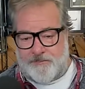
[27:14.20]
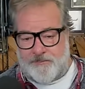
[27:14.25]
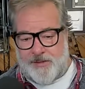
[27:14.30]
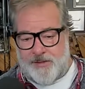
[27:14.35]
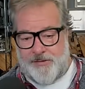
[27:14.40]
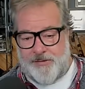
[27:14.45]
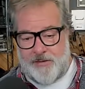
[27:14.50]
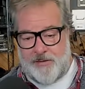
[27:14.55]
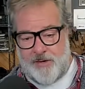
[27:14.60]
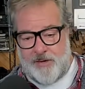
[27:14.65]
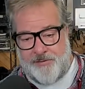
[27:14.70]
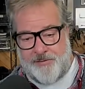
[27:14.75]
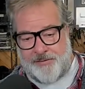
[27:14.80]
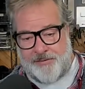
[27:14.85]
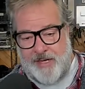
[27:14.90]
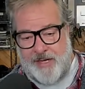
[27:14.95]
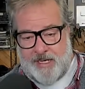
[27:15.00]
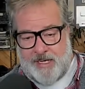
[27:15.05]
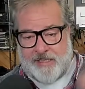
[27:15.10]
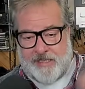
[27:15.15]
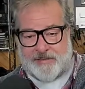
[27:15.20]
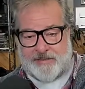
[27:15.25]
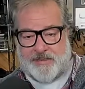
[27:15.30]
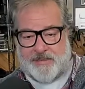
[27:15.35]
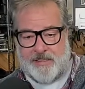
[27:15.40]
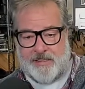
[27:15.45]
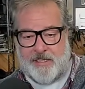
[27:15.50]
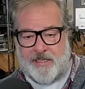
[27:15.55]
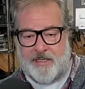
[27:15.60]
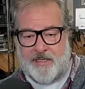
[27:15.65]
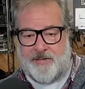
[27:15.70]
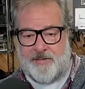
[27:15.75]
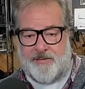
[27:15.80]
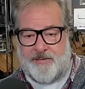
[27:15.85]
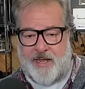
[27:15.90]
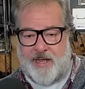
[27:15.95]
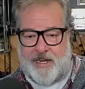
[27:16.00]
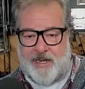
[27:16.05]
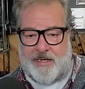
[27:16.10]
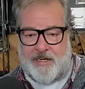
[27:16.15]
there are things
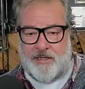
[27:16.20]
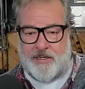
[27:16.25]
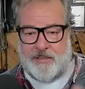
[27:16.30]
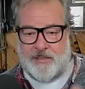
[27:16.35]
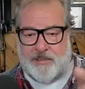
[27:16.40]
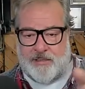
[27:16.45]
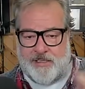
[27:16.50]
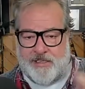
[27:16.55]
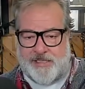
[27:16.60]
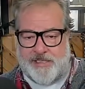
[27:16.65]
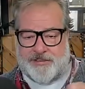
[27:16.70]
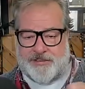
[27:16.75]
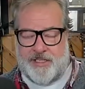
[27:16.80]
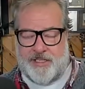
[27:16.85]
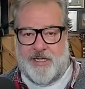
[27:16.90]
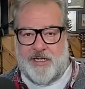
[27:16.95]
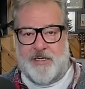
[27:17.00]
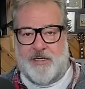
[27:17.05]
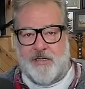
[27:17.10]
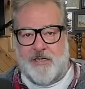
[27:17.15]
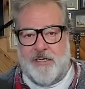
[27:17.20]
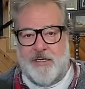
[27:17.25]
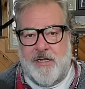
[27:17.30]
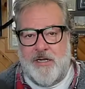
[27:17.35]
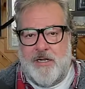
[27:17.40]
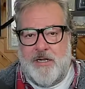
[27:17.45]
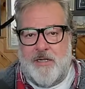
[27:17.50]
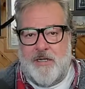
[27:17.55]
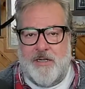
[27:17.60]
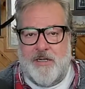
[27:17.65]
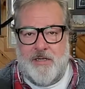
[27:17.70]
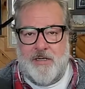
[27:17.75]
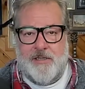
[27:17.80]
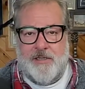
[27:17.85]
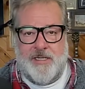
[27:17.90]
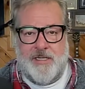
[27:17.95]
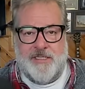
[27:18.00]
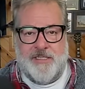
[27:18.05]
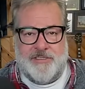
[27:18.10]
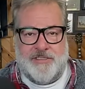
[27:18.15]
that Alicia
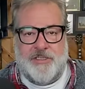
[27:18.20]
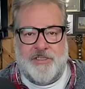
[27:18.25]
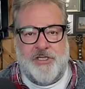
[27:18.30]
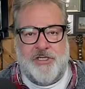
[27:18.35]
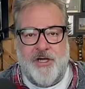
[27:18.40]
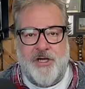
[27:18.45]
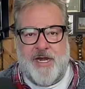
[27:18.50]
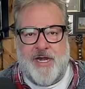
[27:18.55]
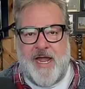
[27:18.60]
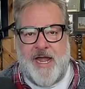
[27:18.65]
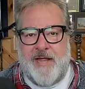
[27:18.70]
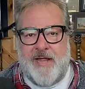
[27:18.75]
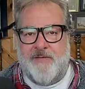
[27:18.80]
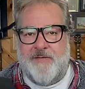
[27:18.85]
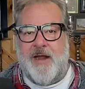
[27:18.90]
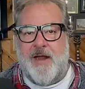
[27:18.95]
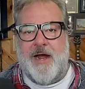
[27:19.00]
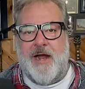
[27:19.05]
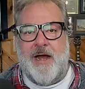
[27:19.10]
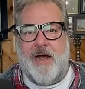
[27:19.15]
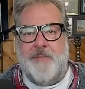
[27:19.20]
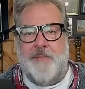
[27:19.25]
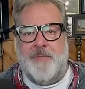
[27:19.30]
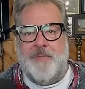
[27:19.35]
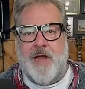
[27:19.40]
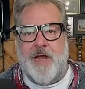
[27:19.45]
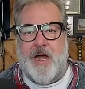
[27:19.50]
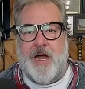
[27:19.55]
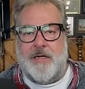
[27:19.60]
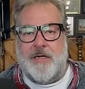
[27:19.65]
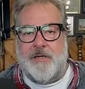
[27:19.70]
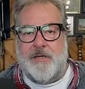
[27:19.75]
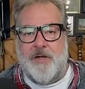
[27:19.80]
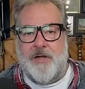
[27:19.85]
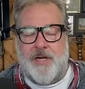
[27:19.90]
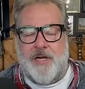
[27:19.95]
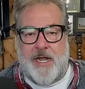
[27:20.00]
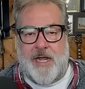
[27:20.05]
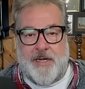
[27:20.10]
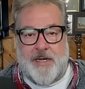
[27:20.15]
is good at that I'm not
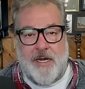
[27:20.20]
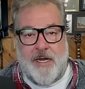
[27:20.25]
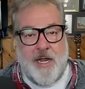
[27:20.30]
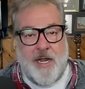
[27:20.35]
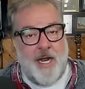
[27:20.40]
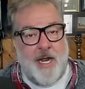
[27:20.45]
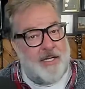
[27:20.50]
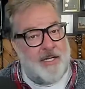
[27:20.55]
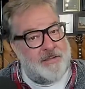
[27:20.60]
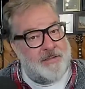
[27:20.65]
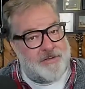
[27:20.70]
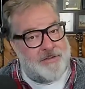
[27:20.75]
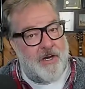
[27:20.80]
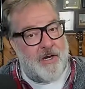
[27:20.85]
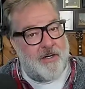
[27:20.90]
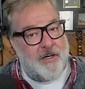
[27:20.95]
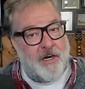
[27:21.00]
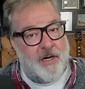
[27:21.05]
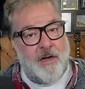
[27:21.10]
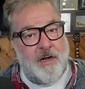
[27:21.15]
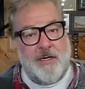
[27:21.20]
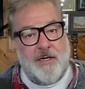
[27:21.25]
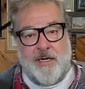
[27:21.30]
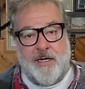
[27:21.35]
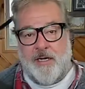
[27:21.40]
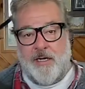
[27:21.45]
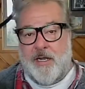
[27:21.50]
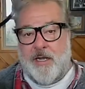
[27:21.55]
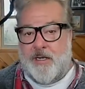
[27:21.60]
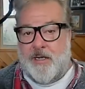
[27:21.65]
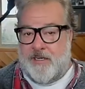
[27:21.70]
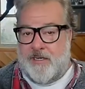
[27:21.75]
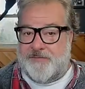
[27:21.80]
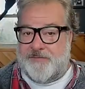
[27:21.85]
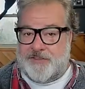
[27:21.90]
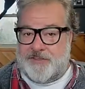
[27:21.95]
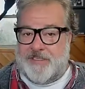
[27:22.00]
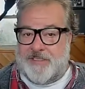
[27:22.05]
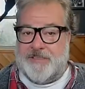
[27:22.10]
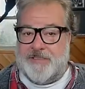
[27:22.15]
good at. And doggone it, if
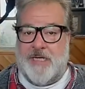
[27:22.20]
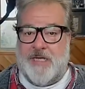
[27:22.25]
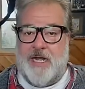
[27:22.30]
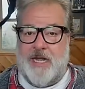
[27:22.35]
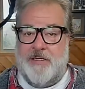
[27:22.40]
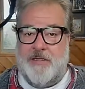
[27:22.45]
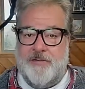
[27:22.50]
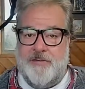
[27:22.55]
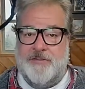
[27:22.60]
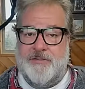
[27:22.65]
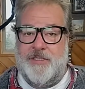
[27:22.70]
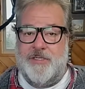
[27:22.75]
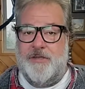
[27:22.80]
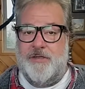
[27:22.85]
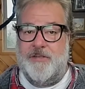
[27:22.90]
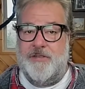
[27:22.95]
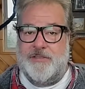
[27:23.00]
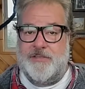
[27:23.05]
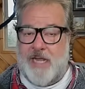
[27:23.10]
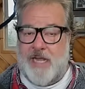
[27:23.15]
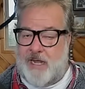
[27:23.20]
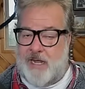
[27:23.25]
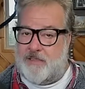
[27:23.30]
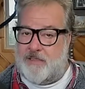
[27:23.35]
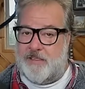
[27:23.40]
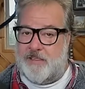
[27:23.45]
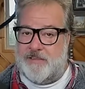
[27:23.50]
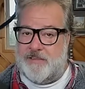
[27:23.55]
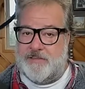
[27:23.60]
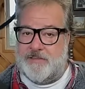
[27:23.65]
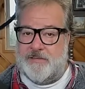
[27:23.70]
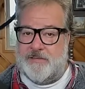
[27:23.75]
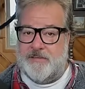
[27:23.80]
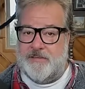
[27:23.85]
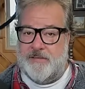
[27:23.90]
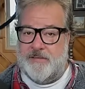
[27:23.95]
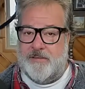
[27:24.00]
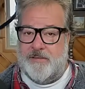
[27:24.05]
she's not using her talents